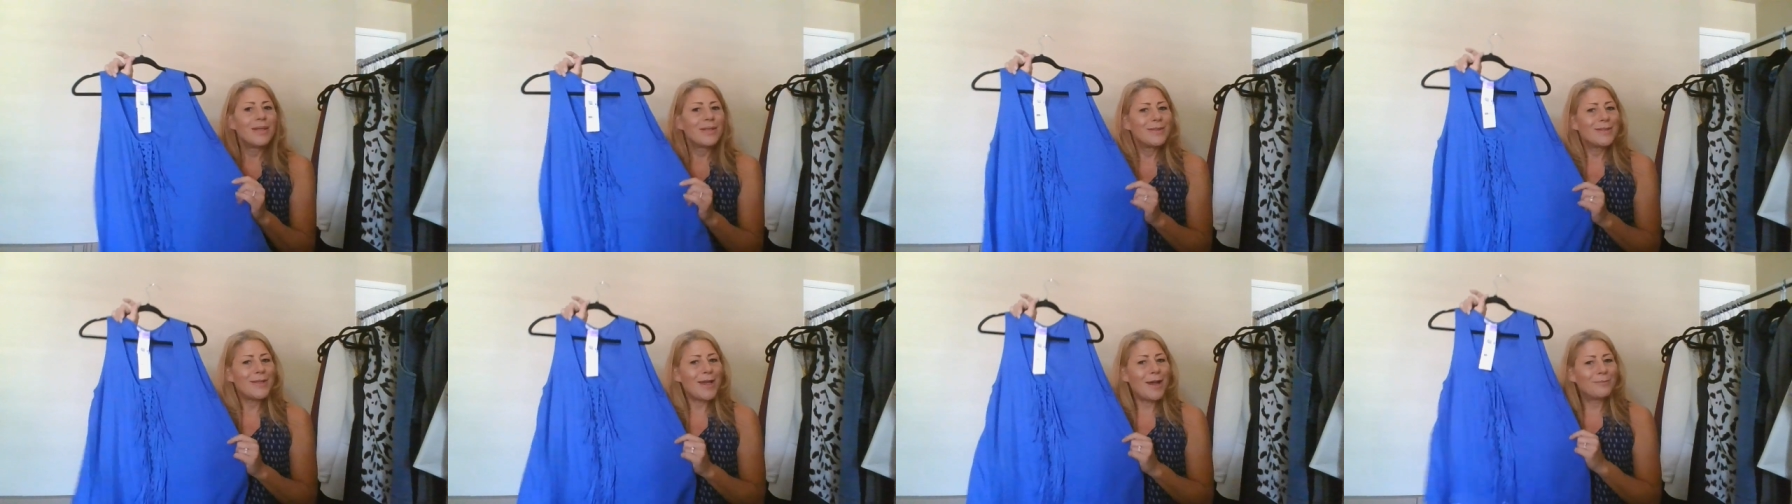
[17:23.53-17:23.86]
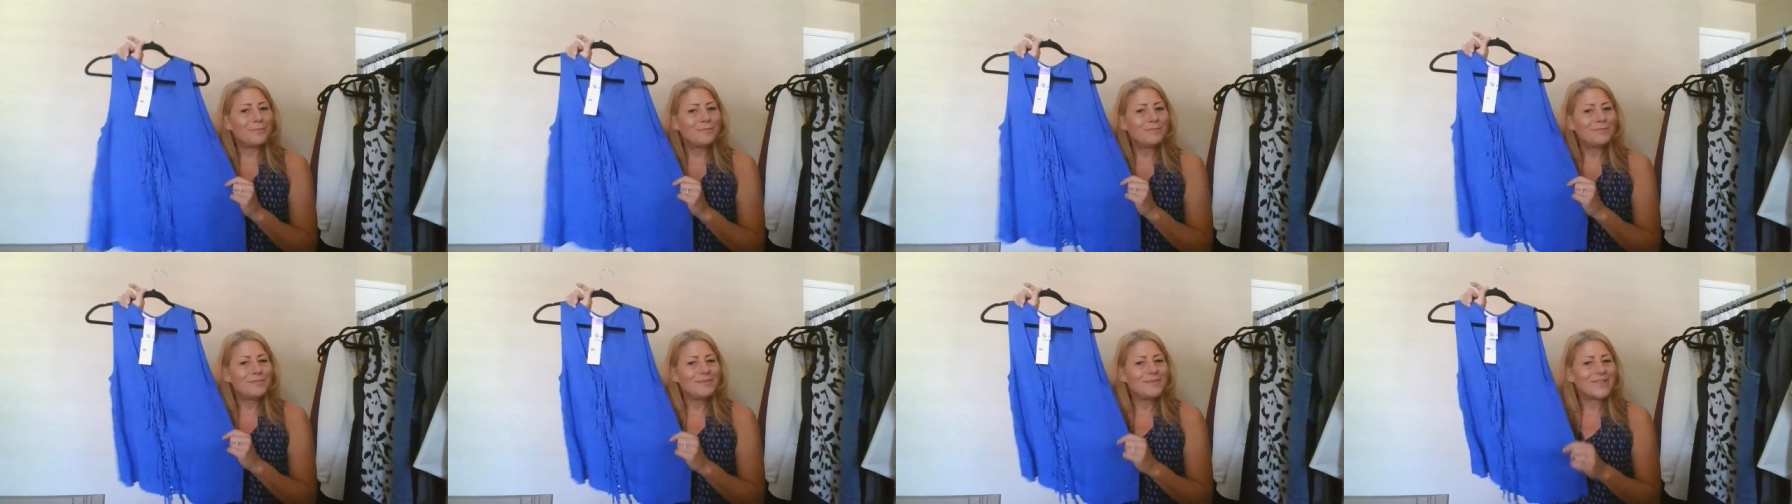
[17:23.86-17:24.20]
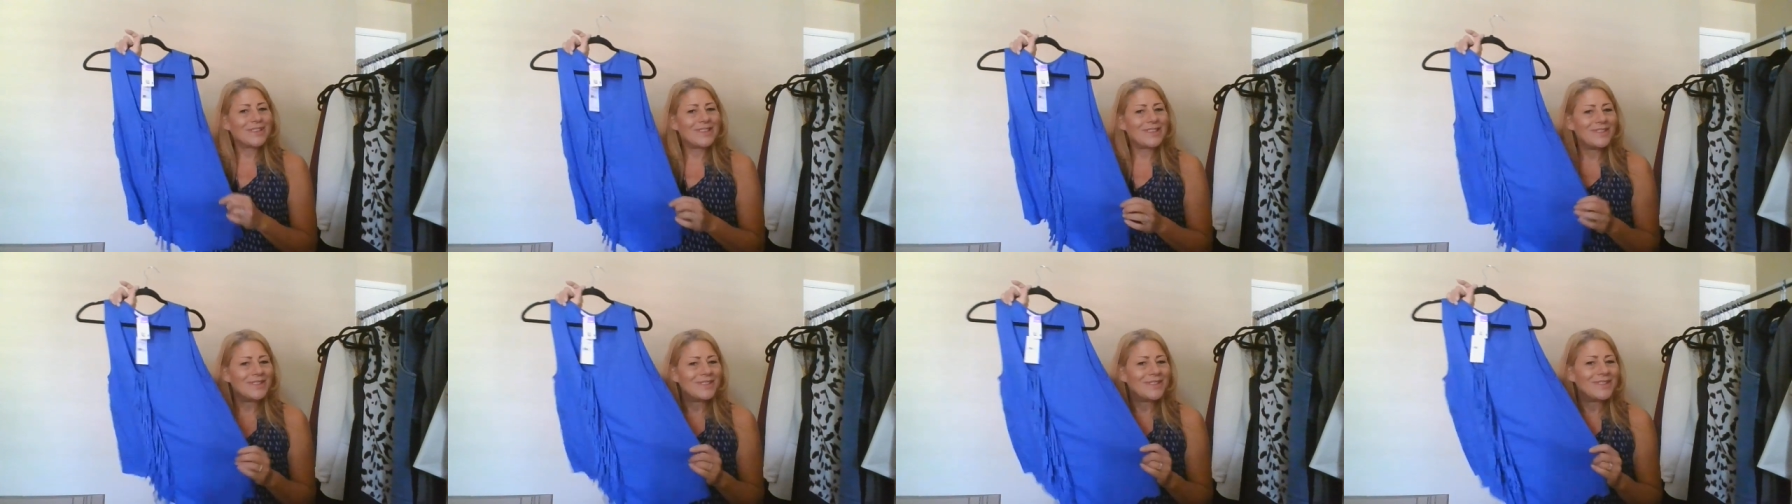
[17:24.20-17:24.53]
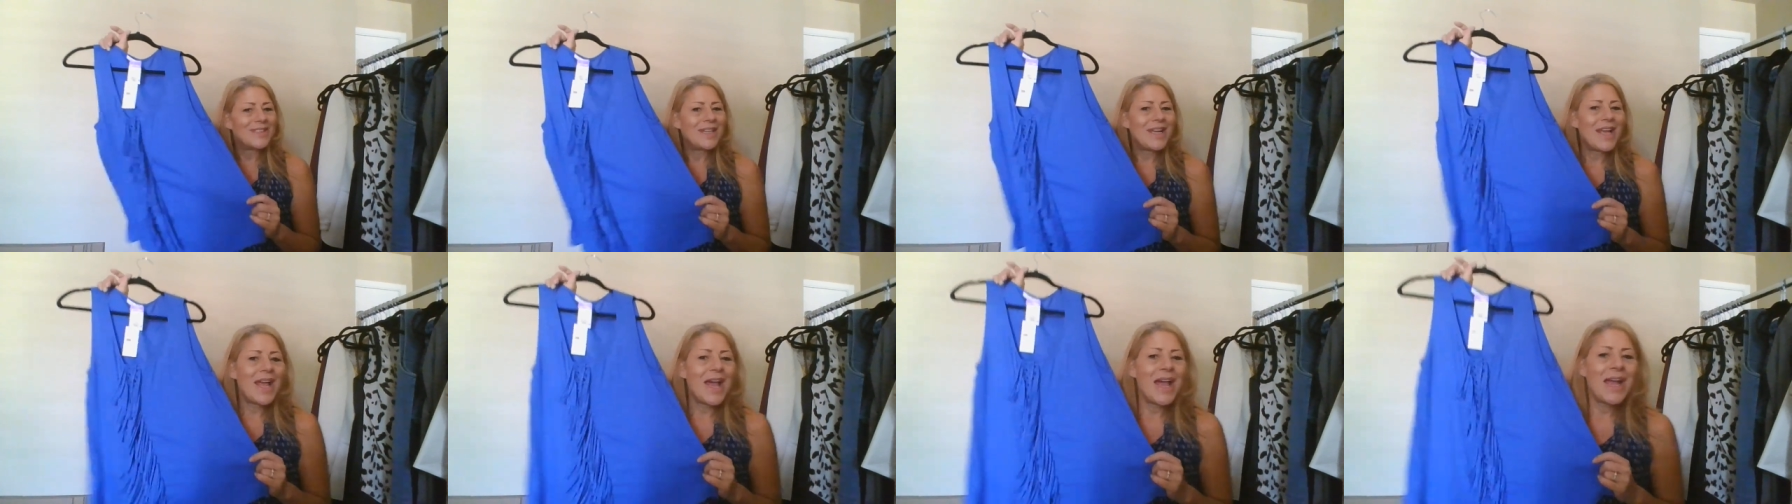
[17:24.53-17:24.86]
So,
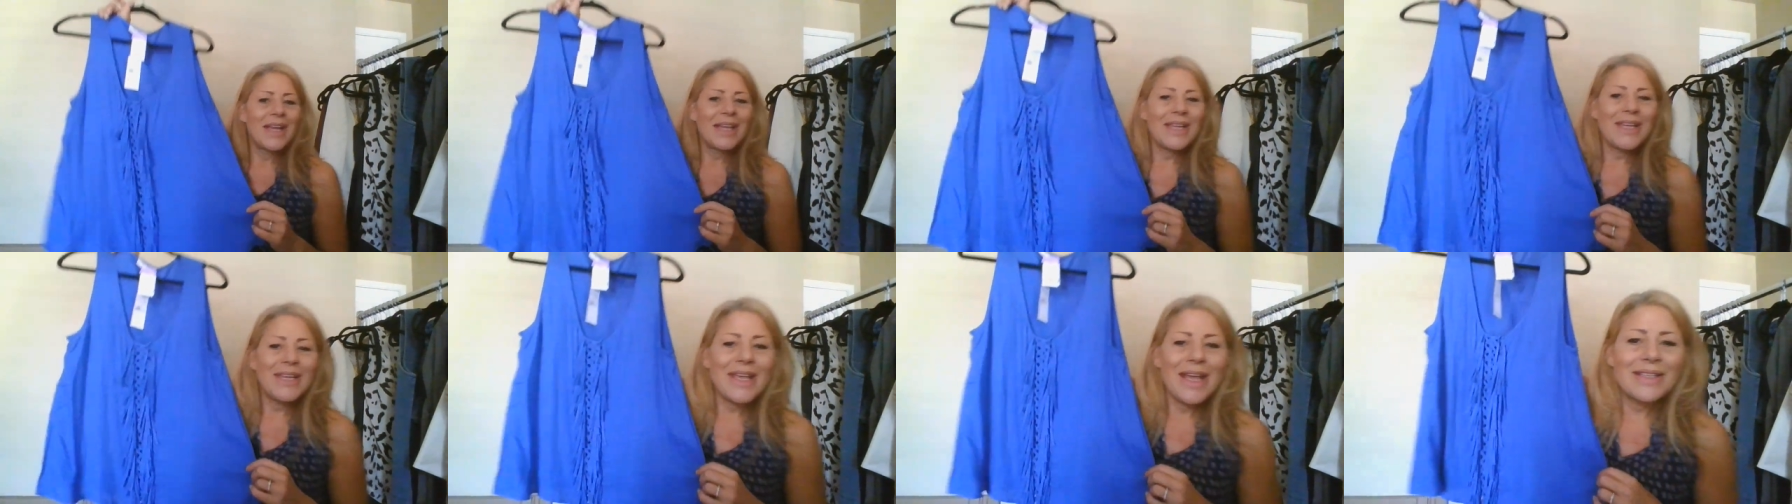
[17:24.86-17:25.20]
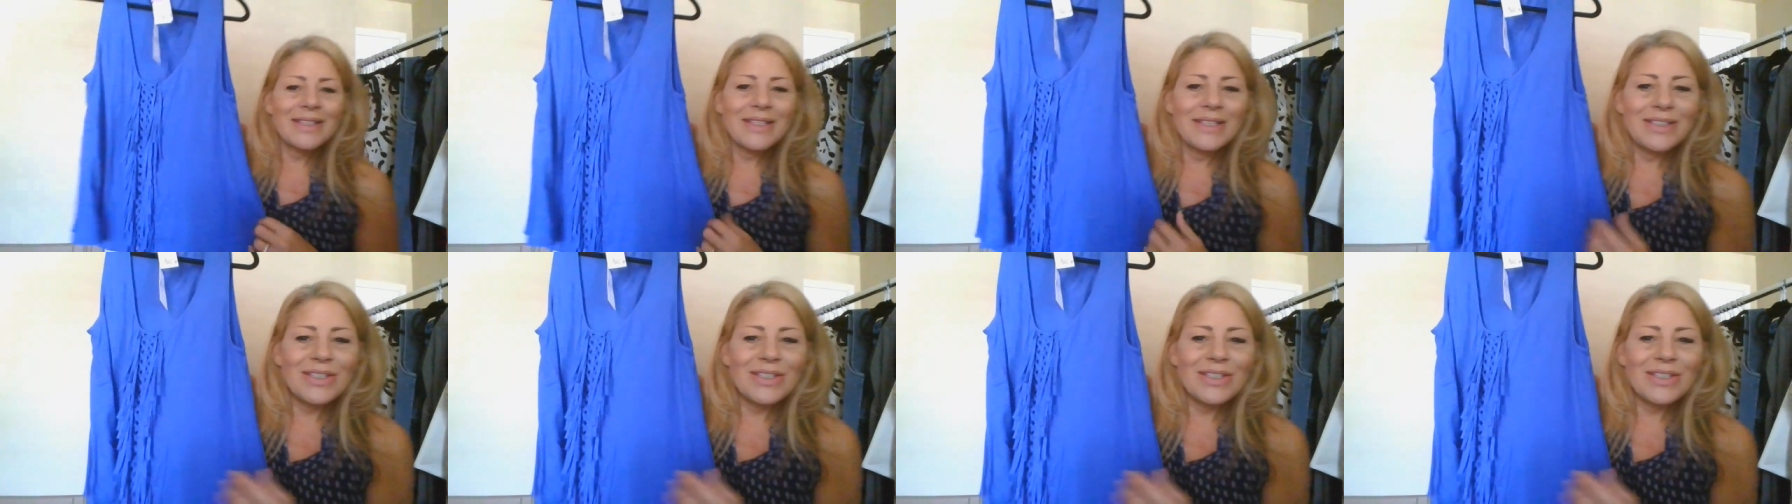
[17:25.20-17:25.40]
yes,